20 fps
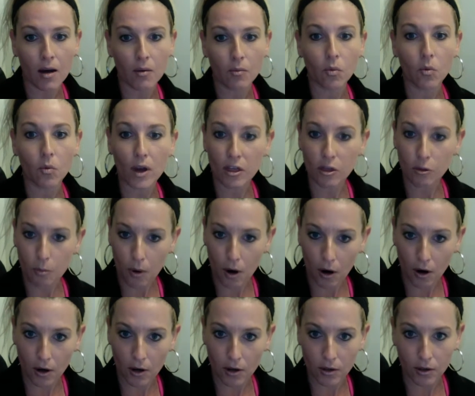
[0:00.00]
with
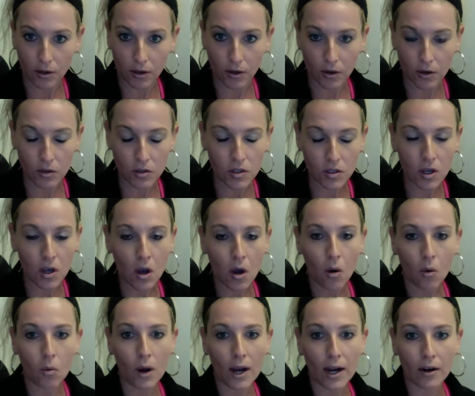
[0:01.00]
partners
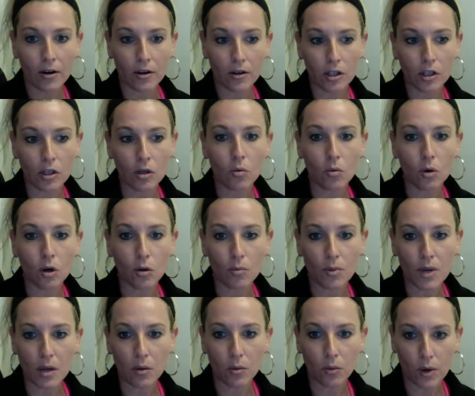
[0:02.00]
where you will
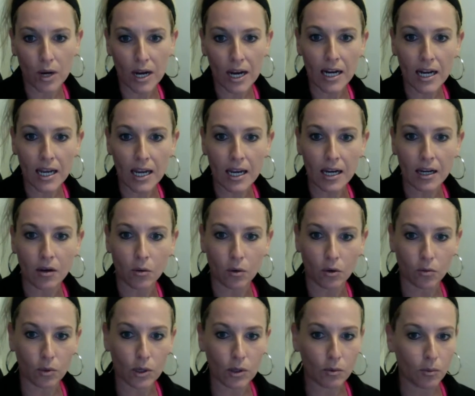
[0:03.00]
be reading,
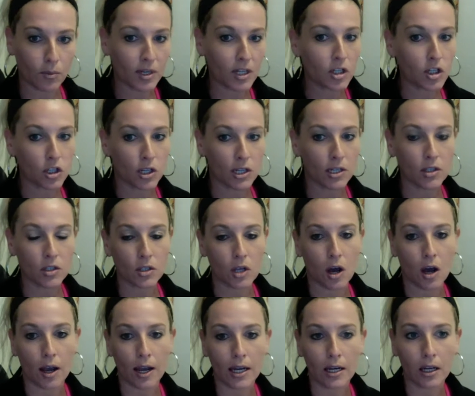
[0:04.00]
or we will be
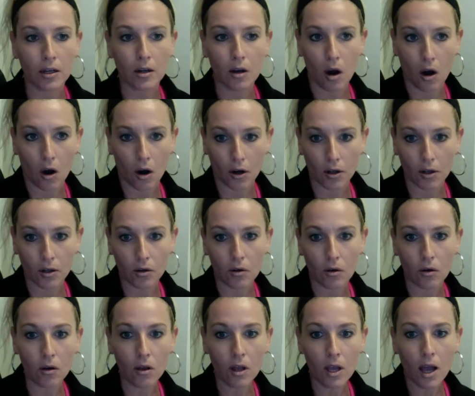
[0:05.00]
jigsawing an
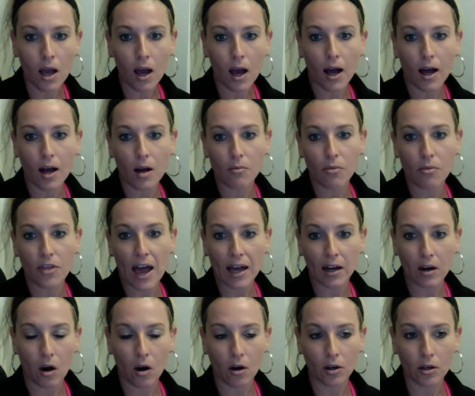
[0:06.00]
article. That
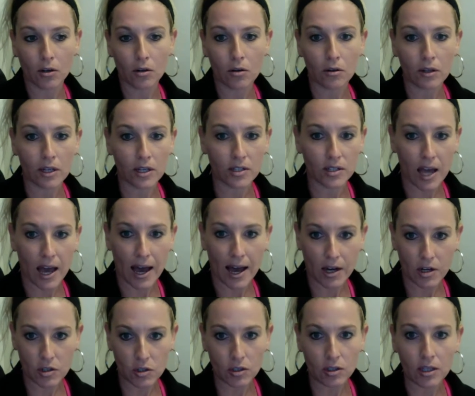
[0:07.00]
article is
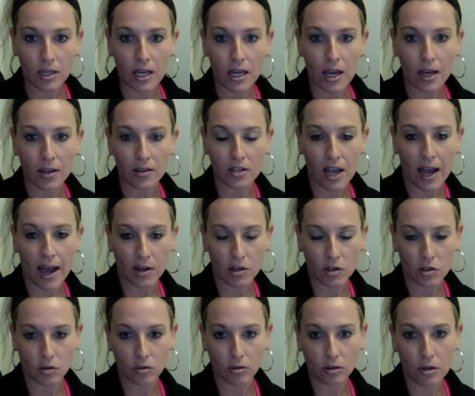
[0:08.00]
actually
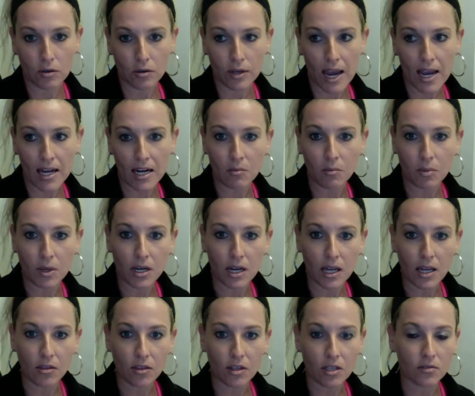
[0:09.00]
attached or located
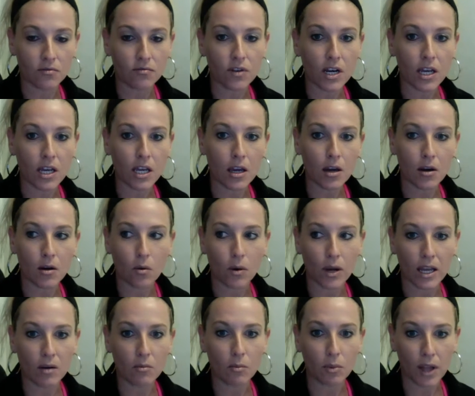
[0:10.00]
beneath this video
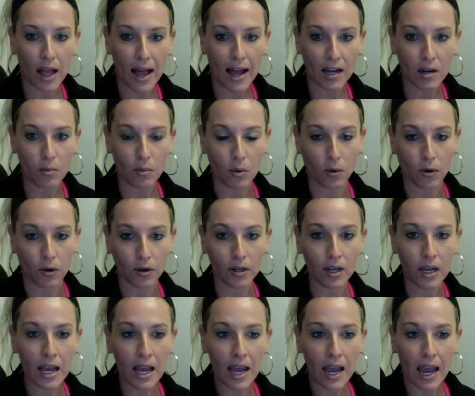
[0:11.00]
in Blackboard.
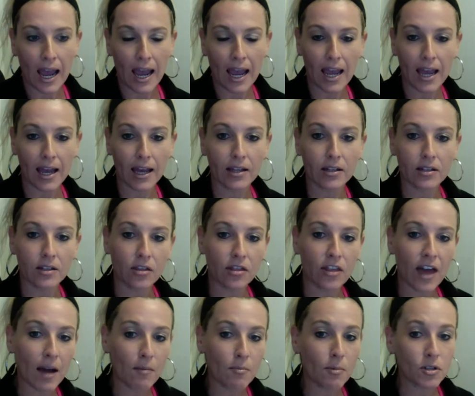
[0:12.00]
And
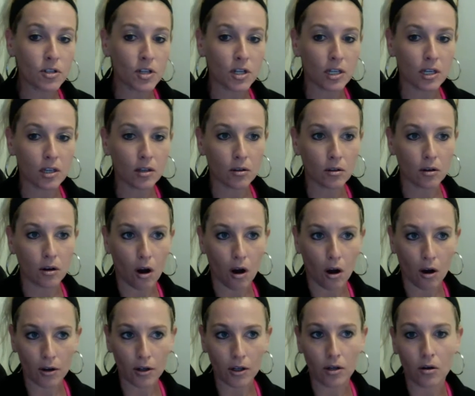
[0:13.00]
that particular
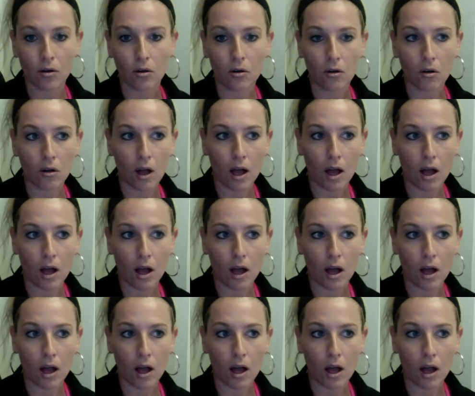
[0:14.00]
article